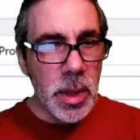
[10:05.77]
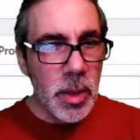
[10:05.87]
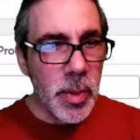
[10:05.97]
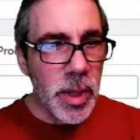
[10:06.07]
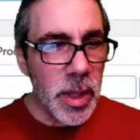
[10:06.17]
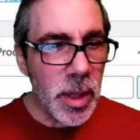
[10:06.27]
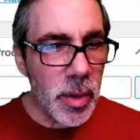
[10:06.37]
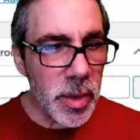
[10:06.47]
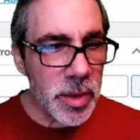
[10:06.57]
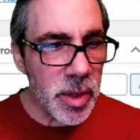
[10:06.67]

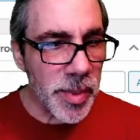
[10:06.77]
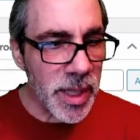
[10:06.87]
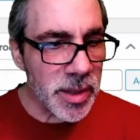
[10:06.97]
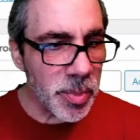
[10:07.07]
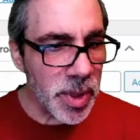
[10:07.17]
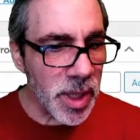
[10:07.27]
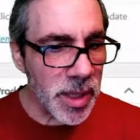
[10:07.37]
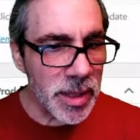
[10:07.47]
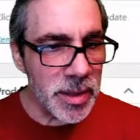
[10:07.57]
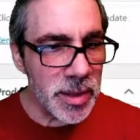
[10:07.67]
Let's go back to plugins.